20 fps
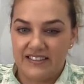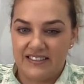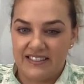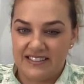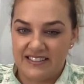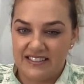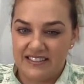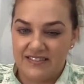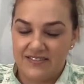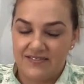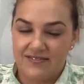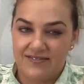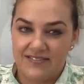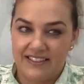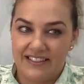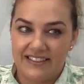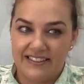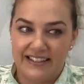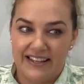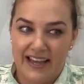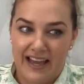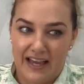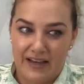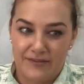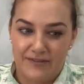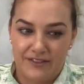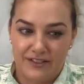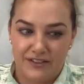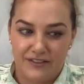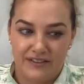it doesn't really
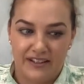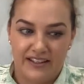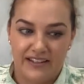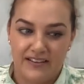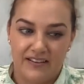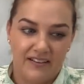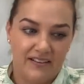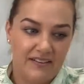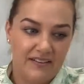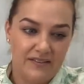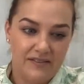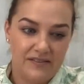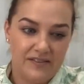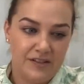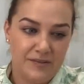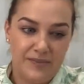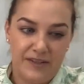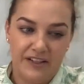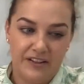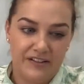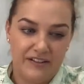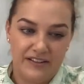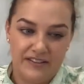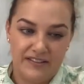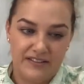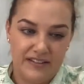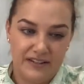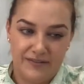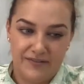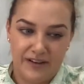have to. And to be
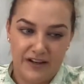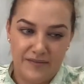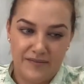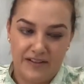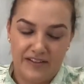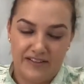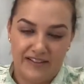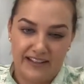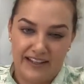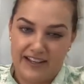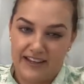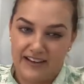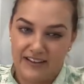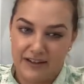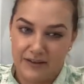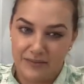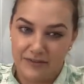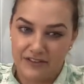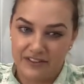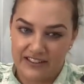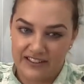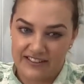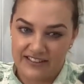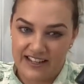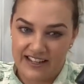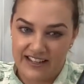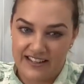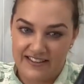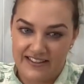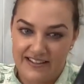honest, if I'm going out, I'm not going to
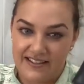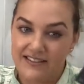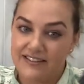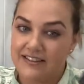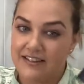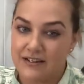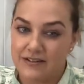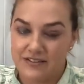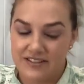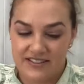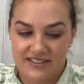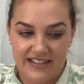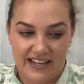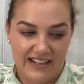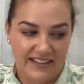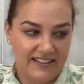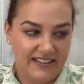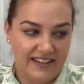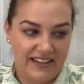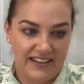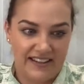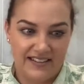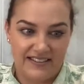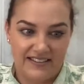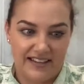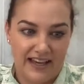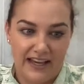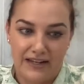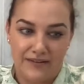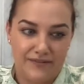take this. I'll just take the
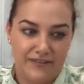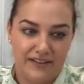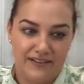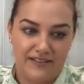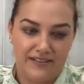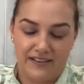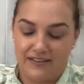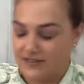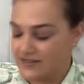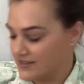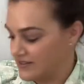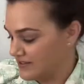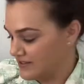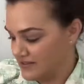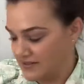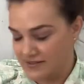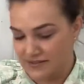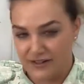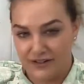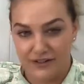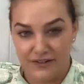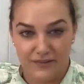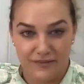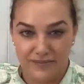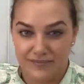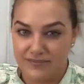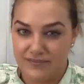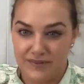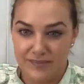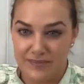keys out of it. I'll just throw
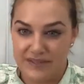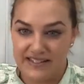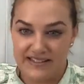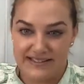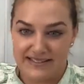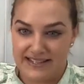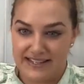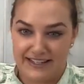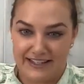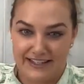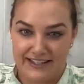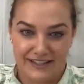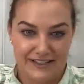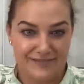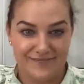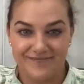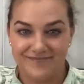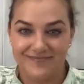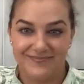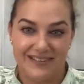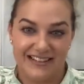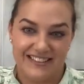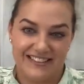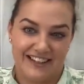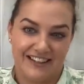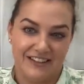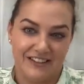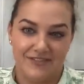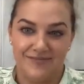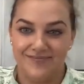the bits in and we're
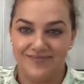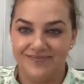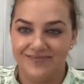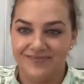done.